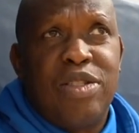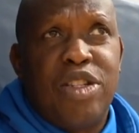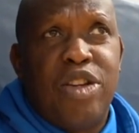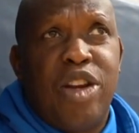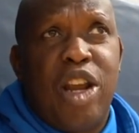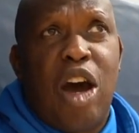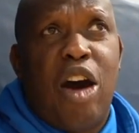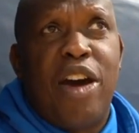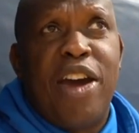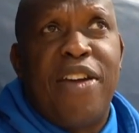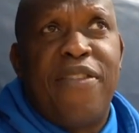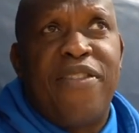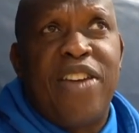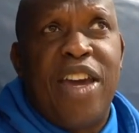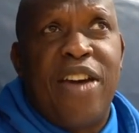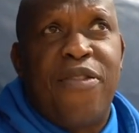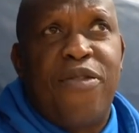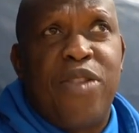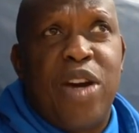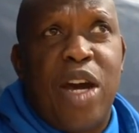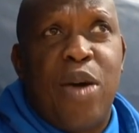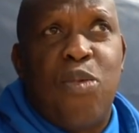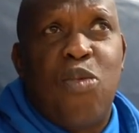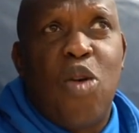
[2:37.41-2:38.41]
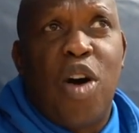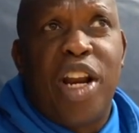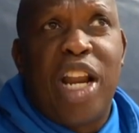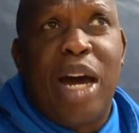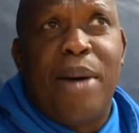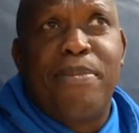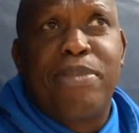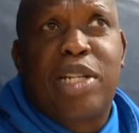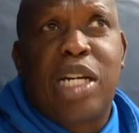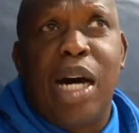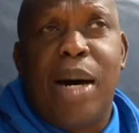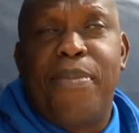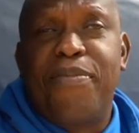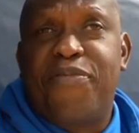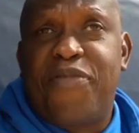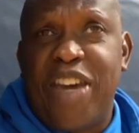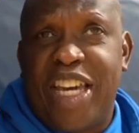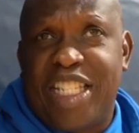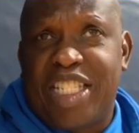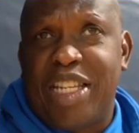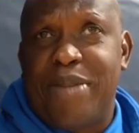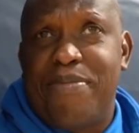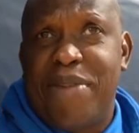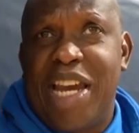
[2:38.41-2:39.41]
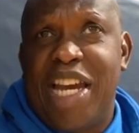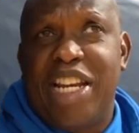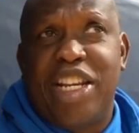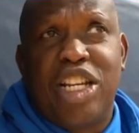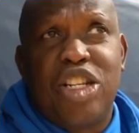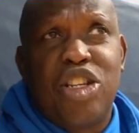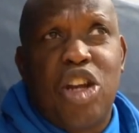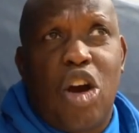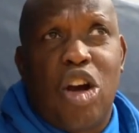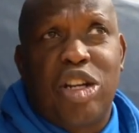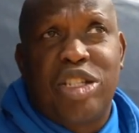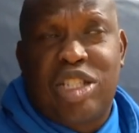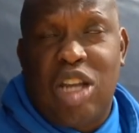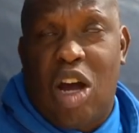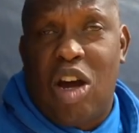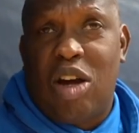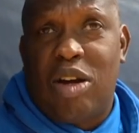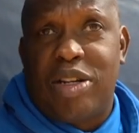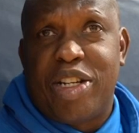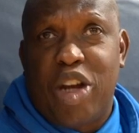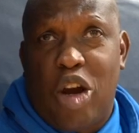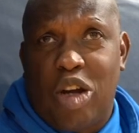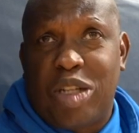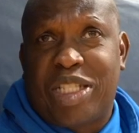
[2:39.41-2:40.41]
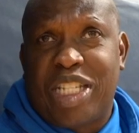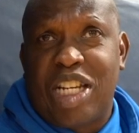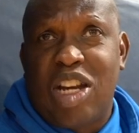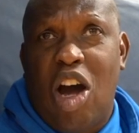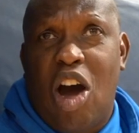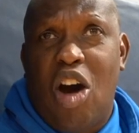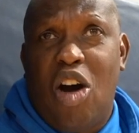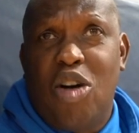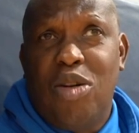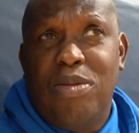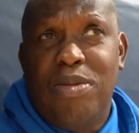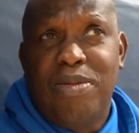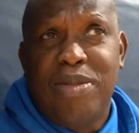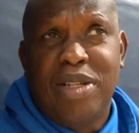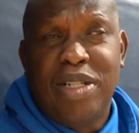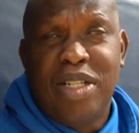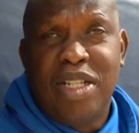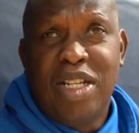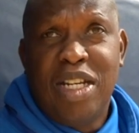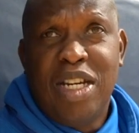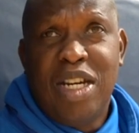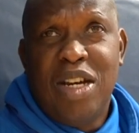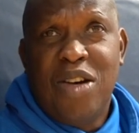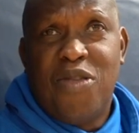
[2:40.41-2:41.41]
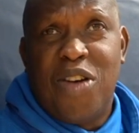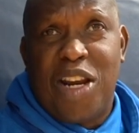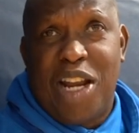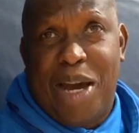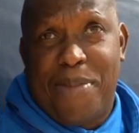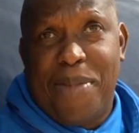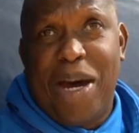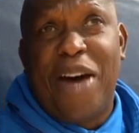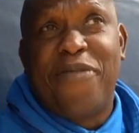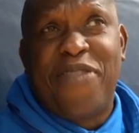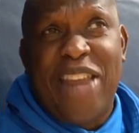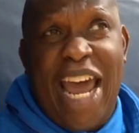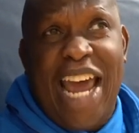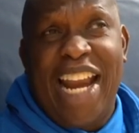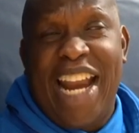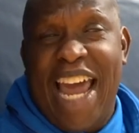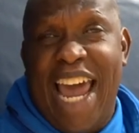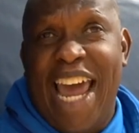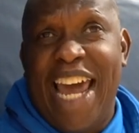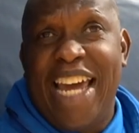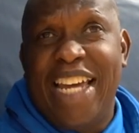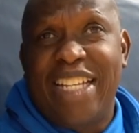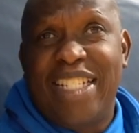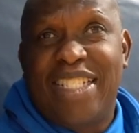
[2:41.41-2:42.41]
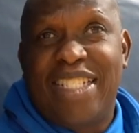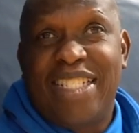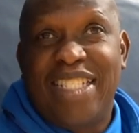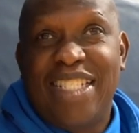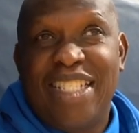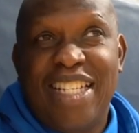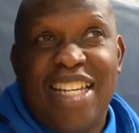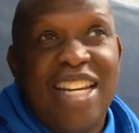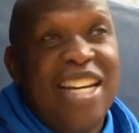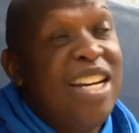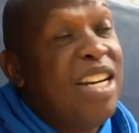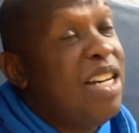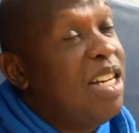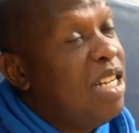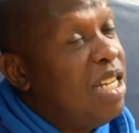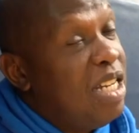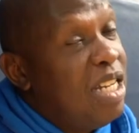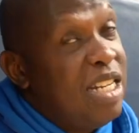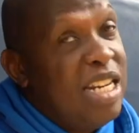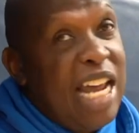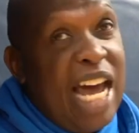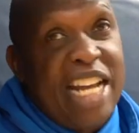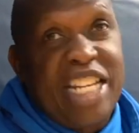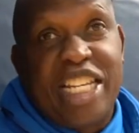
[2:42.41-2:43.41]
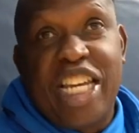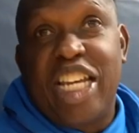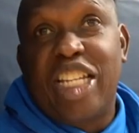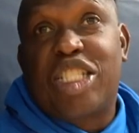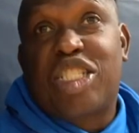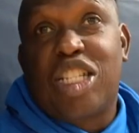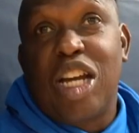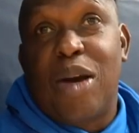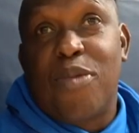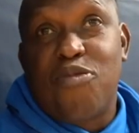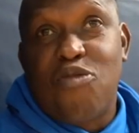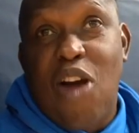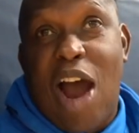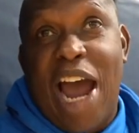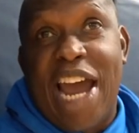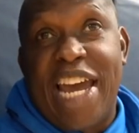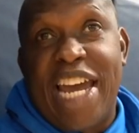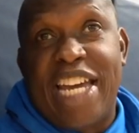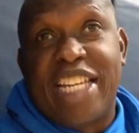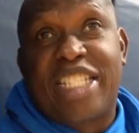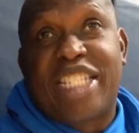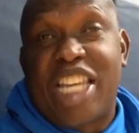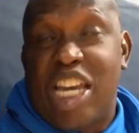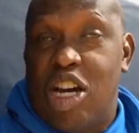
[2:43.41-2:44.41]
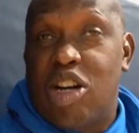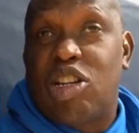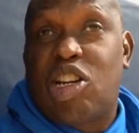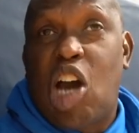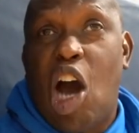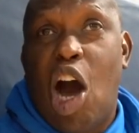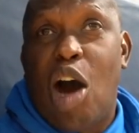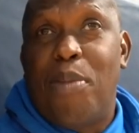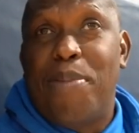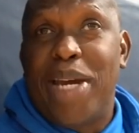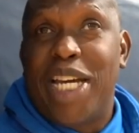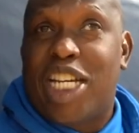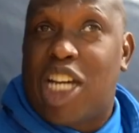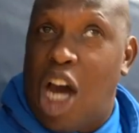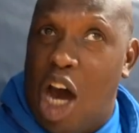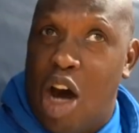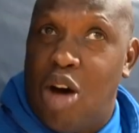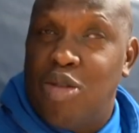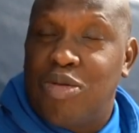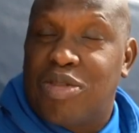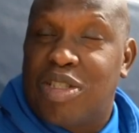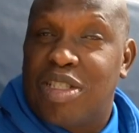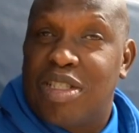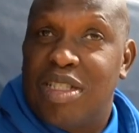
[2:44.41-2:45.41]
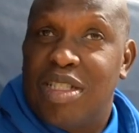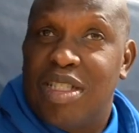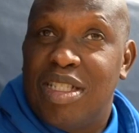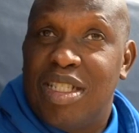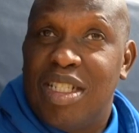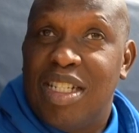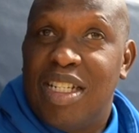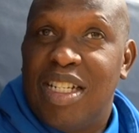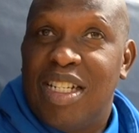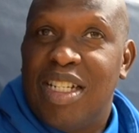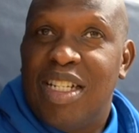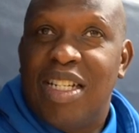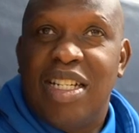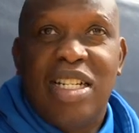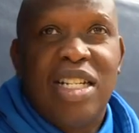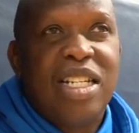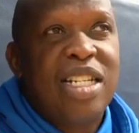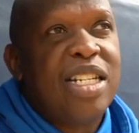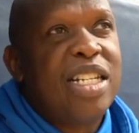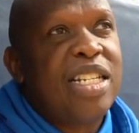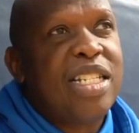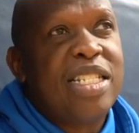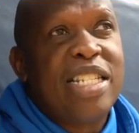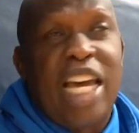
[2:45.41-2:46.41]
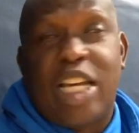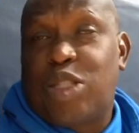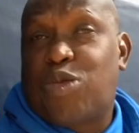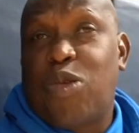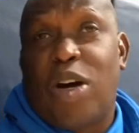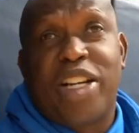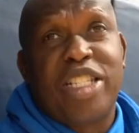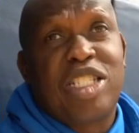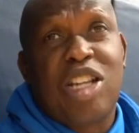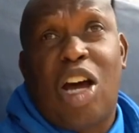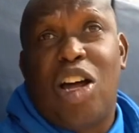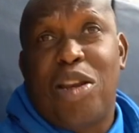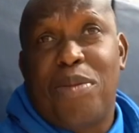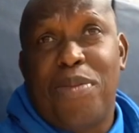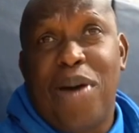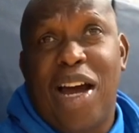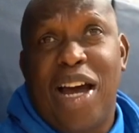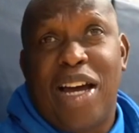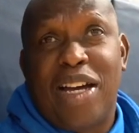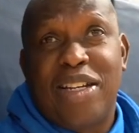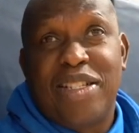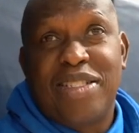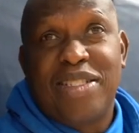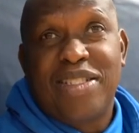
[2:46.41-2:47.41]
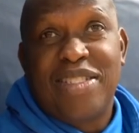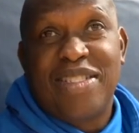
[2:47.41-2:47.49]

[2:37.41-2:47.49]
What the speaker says: You know, if one of them come visit me in the nursing home, when I'm up that age, and I did something right and still call me coach, that's what it's all about.